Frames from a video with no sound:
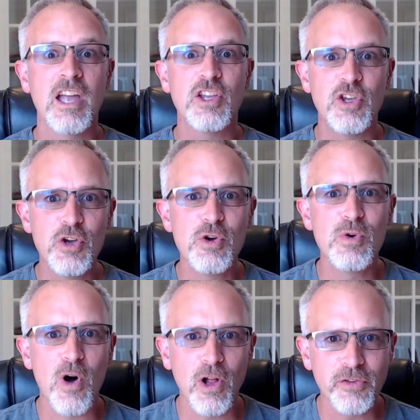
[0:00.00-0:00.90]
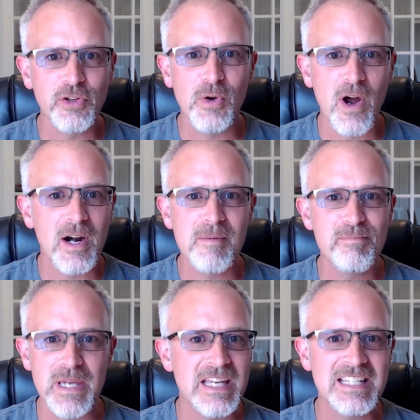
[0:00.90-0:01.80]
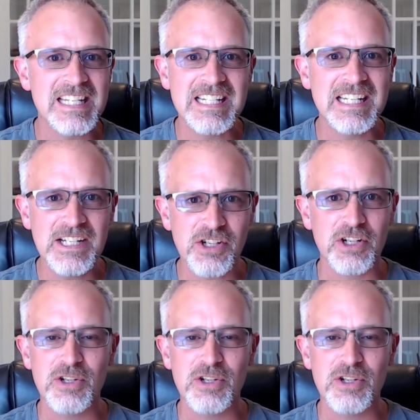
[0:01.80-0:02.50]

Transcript: You also are a busy teacher.